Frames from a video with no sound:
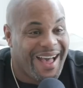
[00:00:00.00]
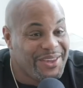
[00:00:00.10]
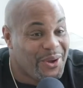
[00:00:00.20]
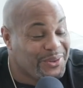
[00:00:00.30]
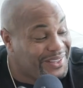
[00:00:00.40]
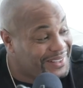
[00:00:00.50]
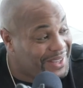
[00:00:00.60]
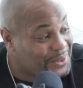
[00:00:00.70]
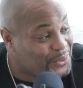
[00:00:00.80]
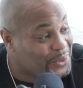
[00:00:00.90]
How y'all did
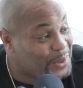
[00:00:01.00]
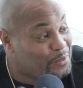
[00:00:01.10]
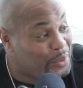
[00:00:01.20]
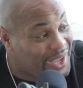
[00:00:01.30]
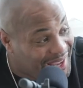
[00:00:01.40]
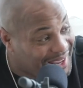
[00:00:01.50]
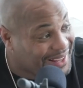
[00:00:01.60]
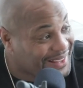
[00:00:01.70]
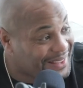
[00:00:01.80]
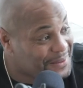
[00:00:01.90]
that in Green Bay?
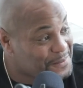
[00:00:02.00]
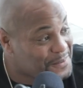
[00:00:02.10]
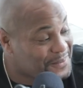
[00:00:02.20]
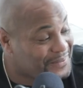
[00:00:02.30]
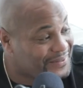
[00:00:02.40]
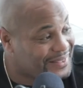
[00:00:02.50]
Yeah, no, yeah.